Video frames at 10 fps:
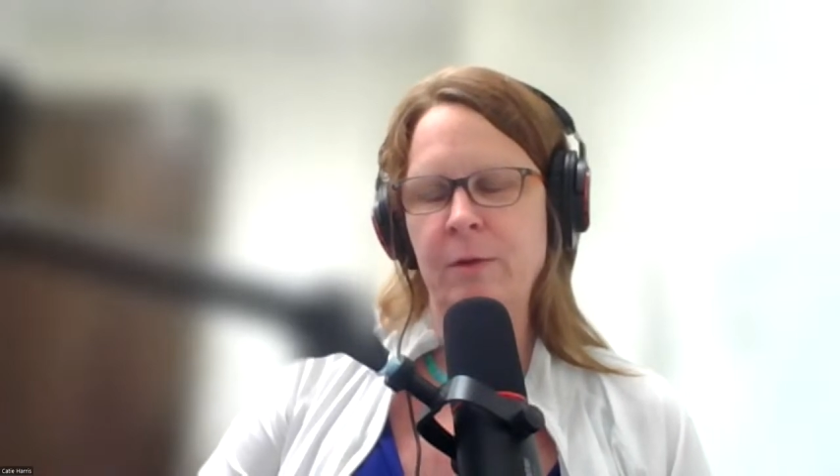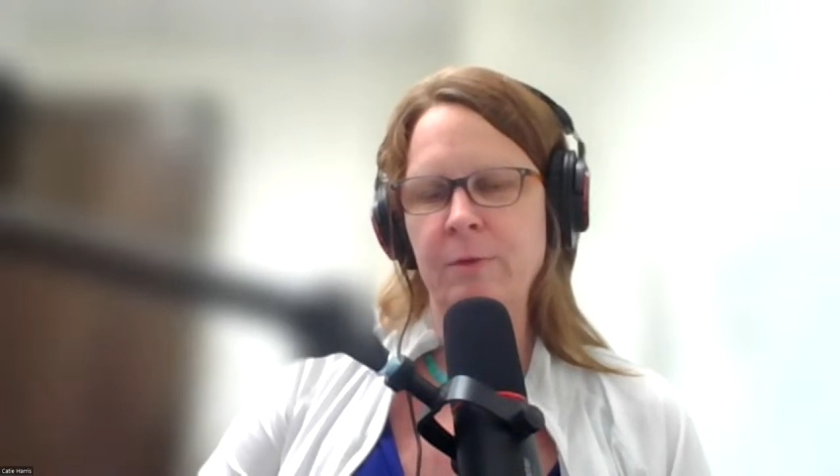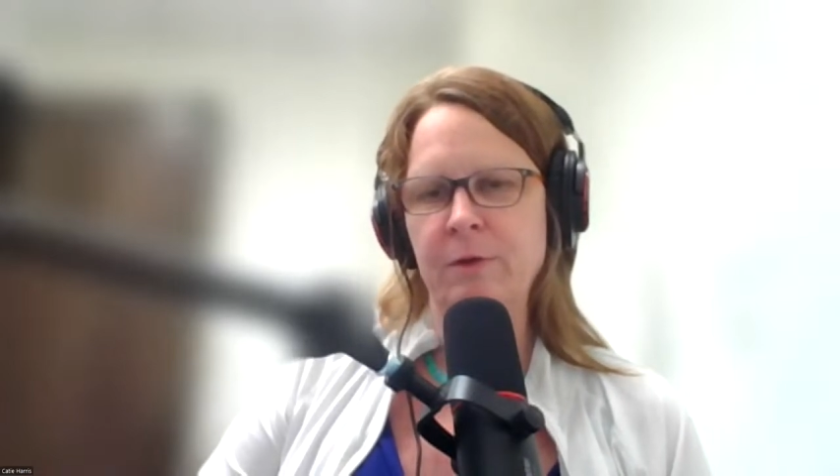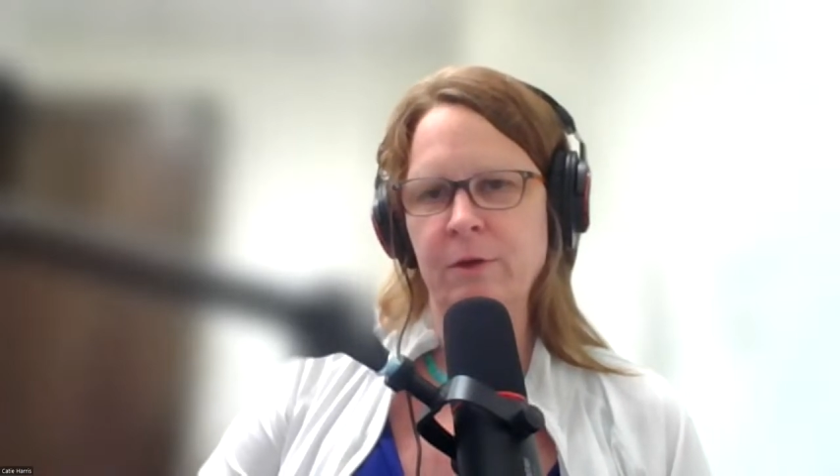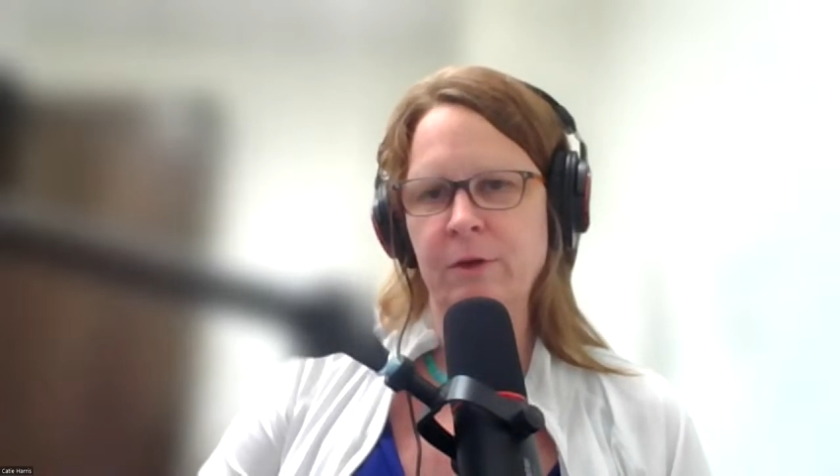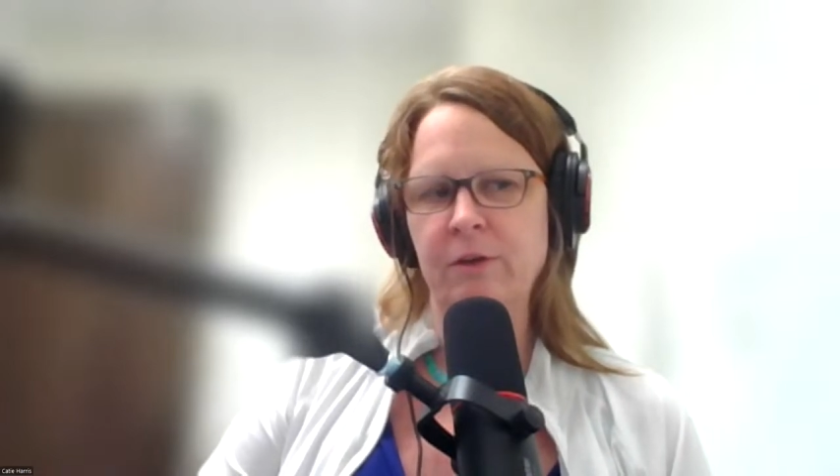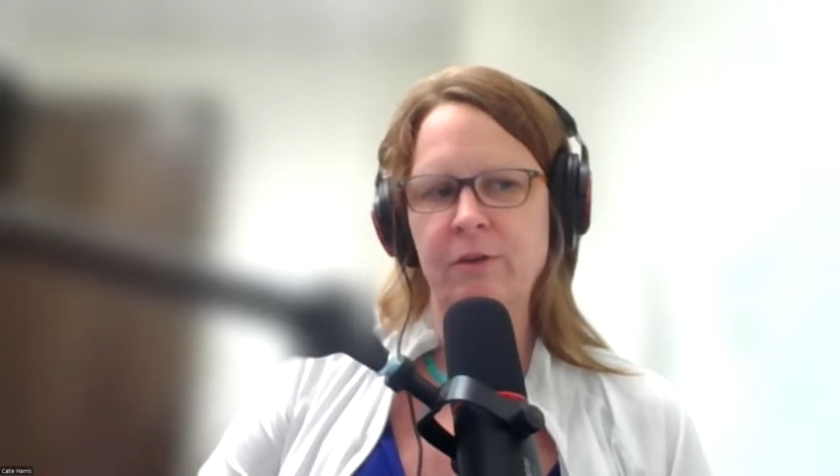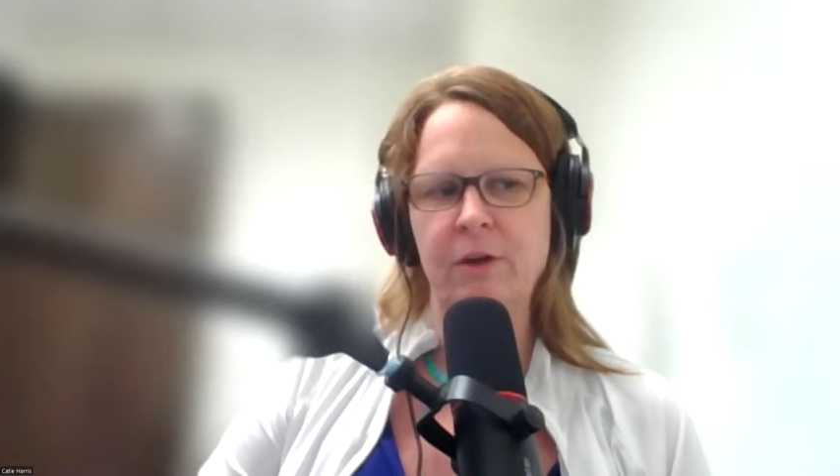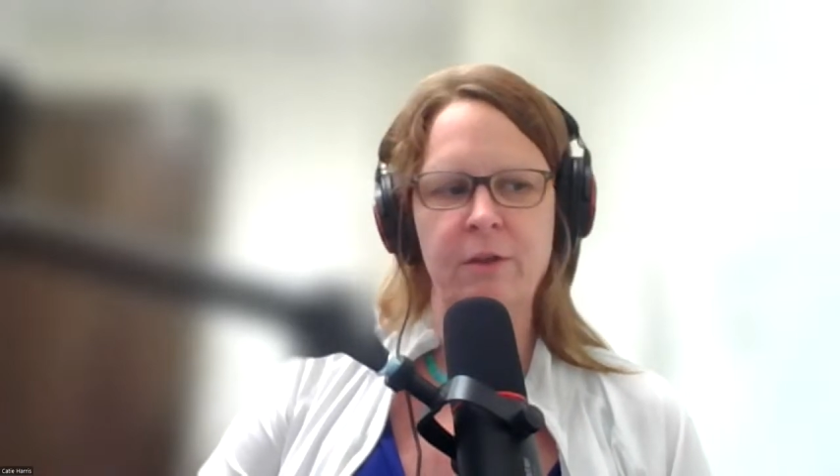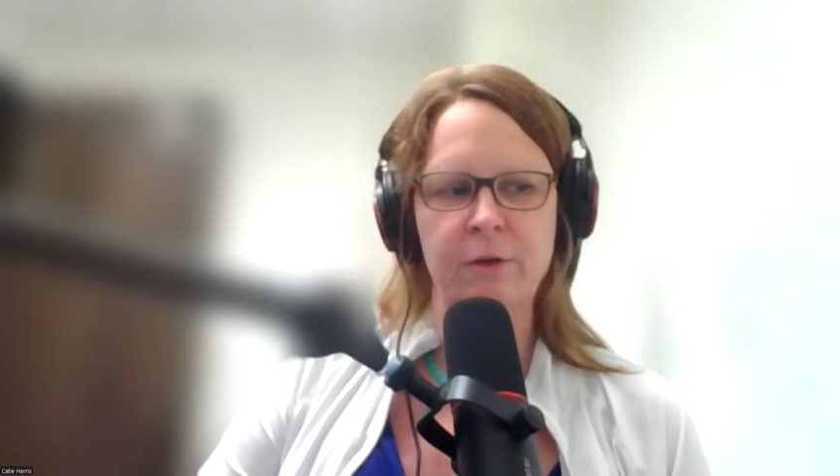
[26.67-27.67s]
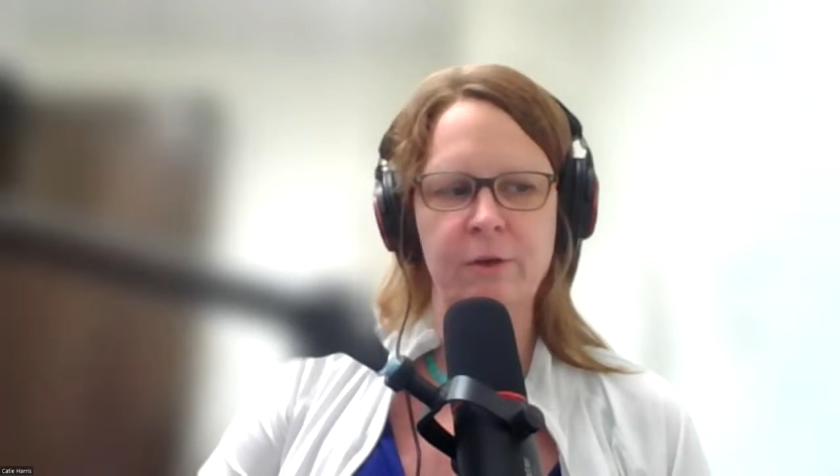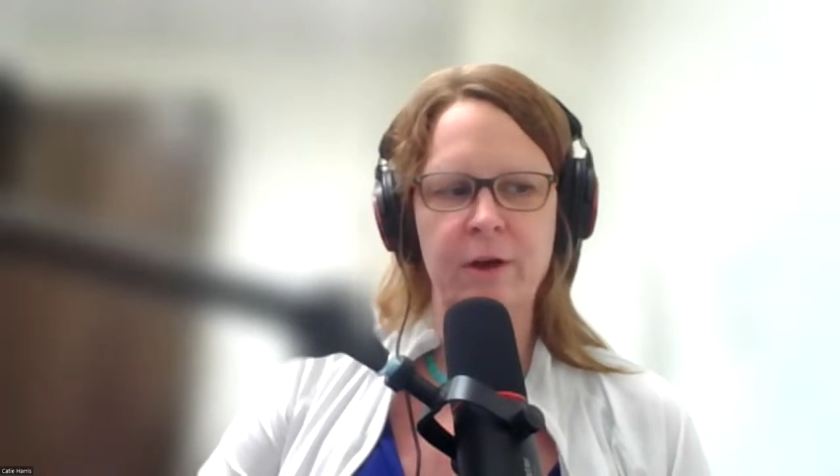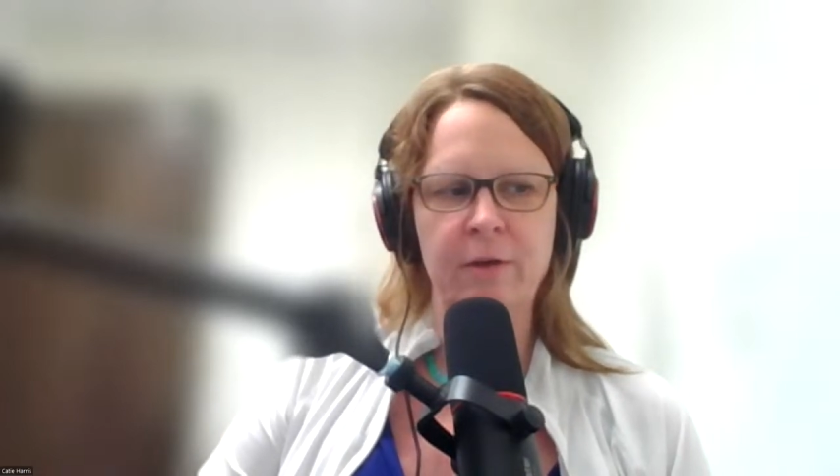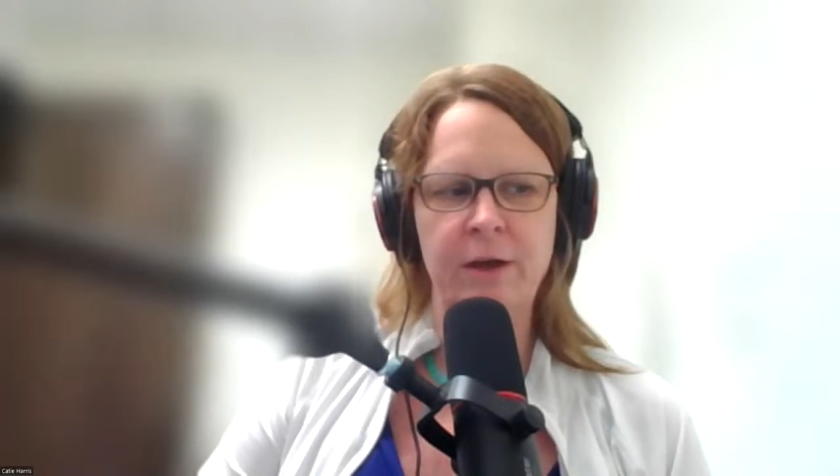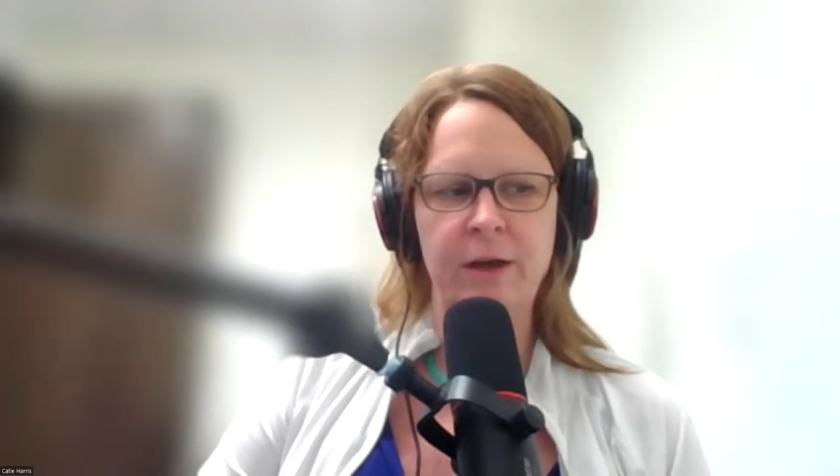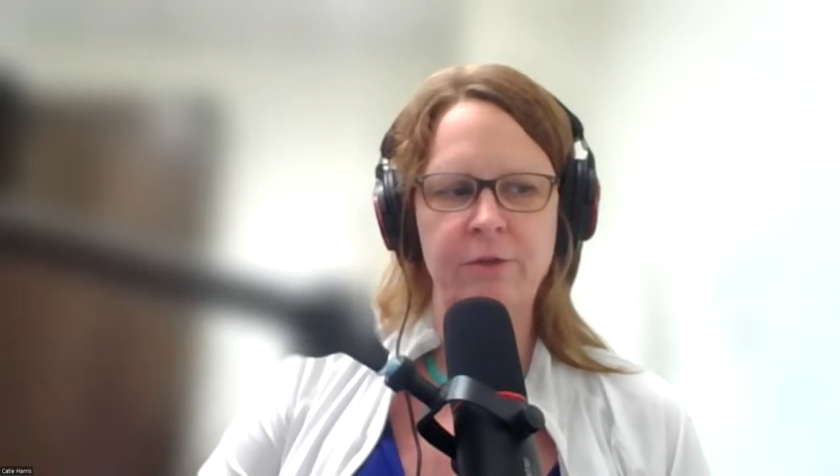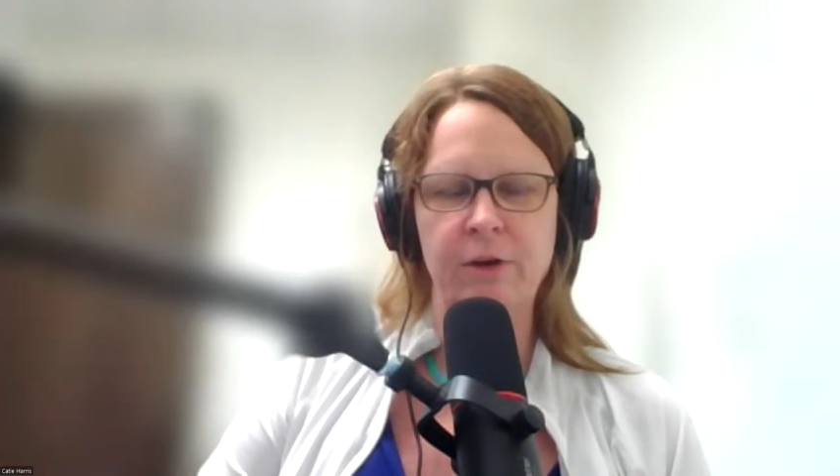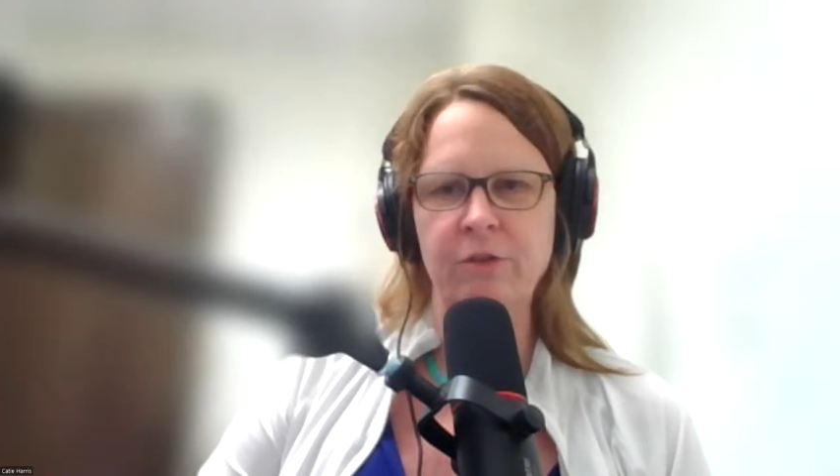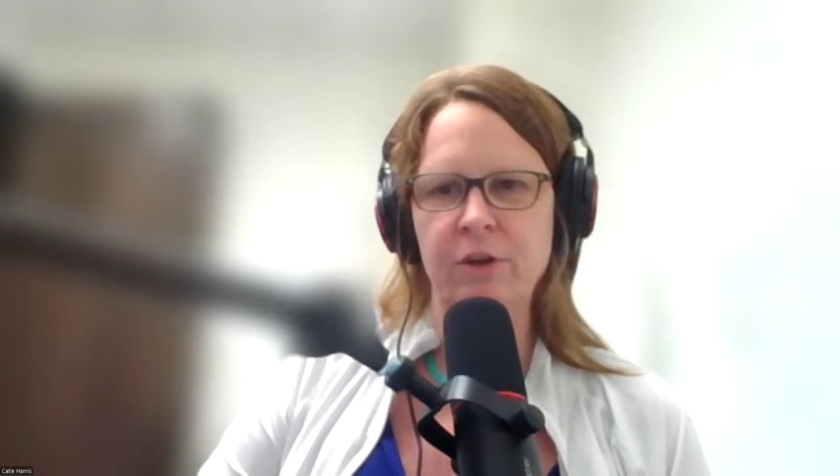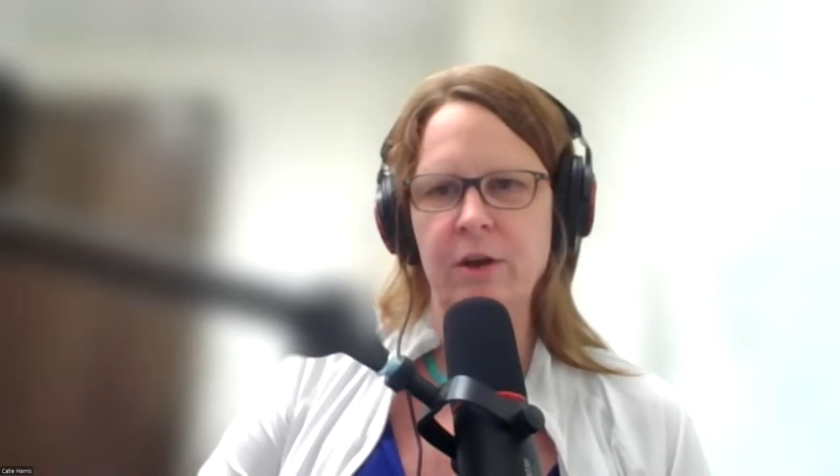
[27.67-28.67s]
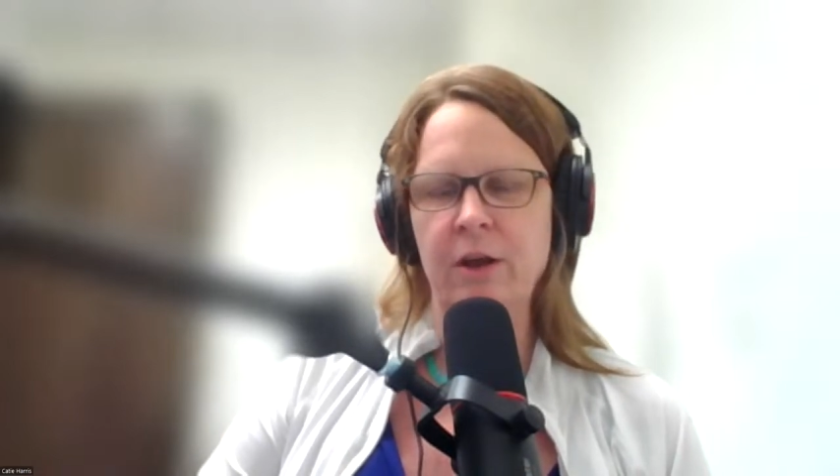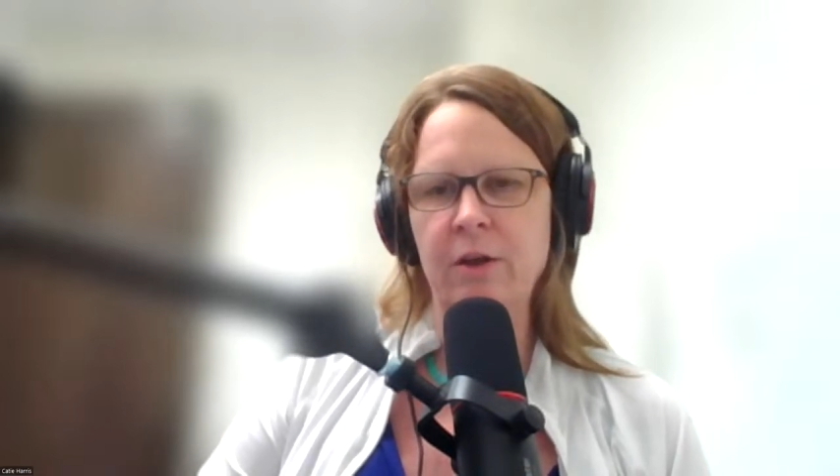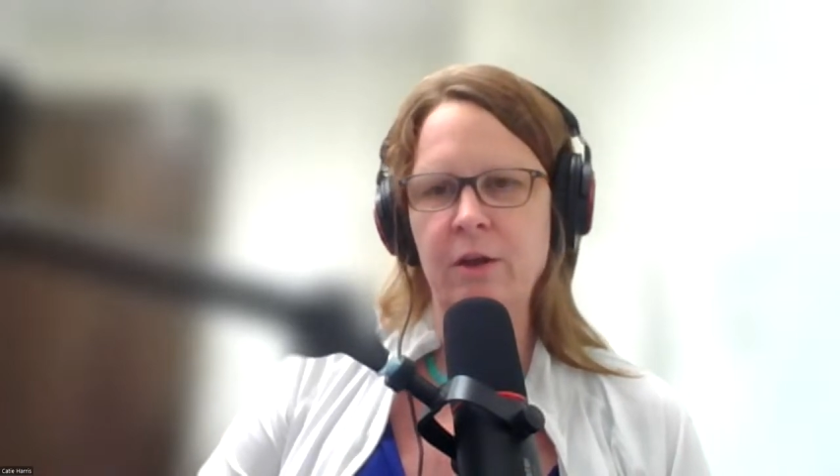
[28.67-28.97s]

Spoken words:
been talking to other IV hydration